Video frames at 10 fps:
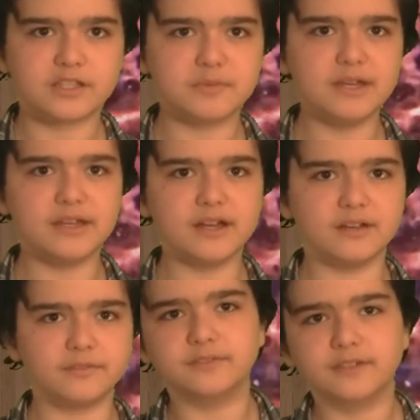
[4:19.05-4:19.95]
Speaking
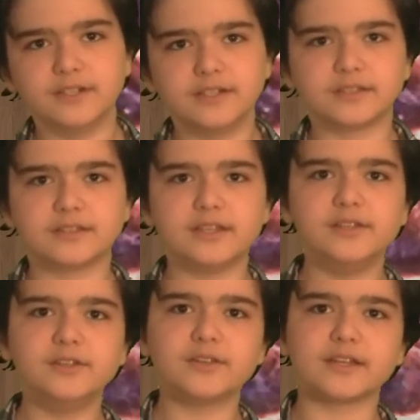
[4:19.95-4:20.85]
of, did
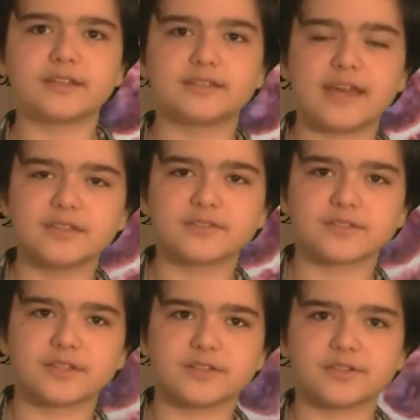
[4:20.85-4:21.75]
you know that
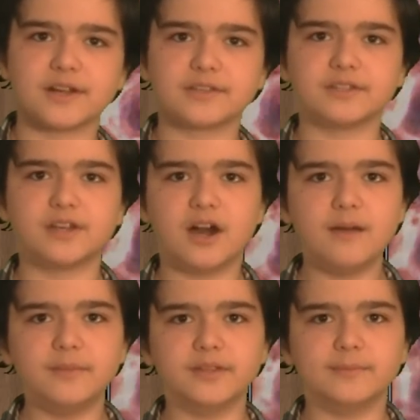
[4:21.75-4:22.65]
cancerous cells are actually
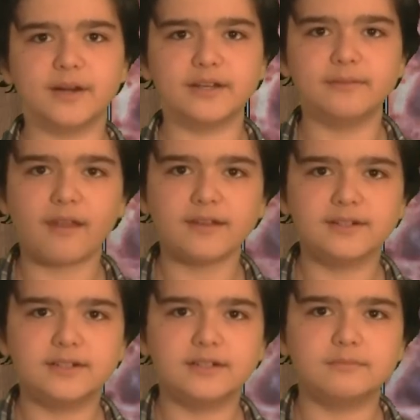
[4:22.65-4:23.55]
common in the body?
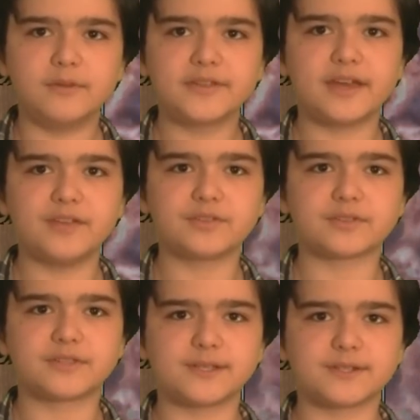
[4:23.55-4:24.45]
Most
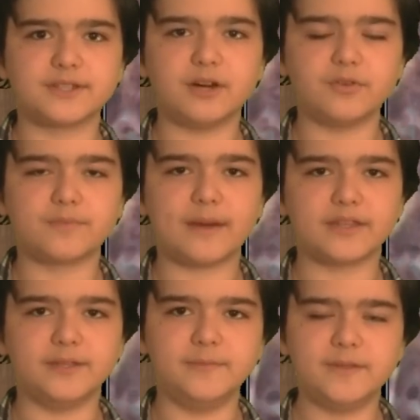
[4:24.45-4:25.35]
cancerous cells are dealt with by
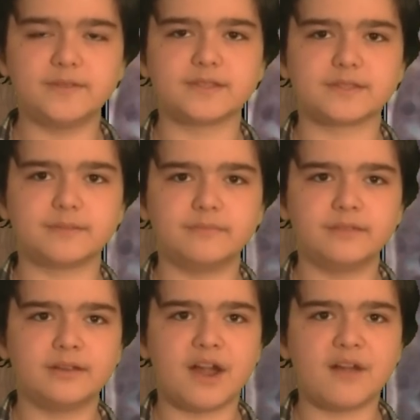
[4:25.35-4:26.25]
the immune system.
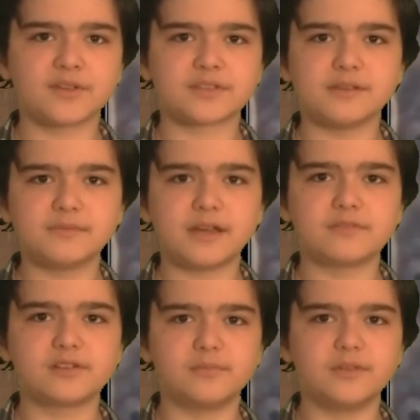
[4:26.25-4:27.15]
However,
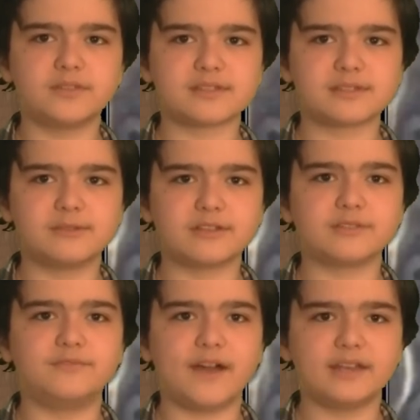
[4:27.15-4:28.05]
sometimes your immune system
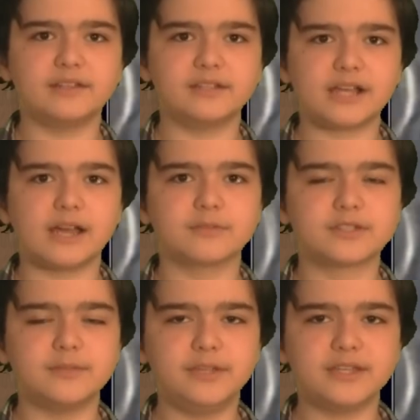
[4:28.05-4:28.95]
doesn't fight it in time or
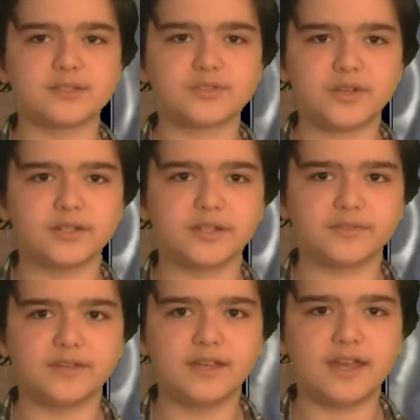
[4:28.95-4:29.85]
simply isn't strong
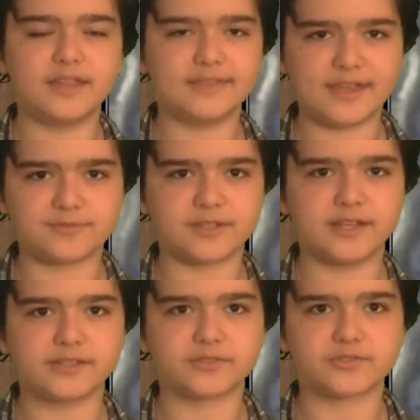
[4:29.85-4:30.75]
enough, and that's when
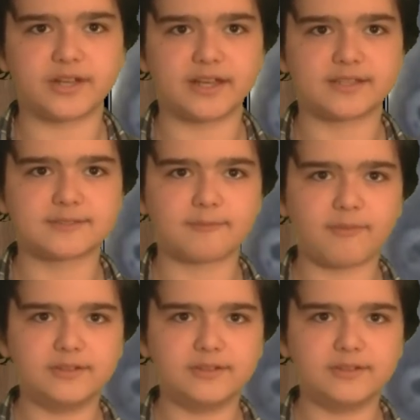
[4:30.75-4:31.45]
cancer strikes.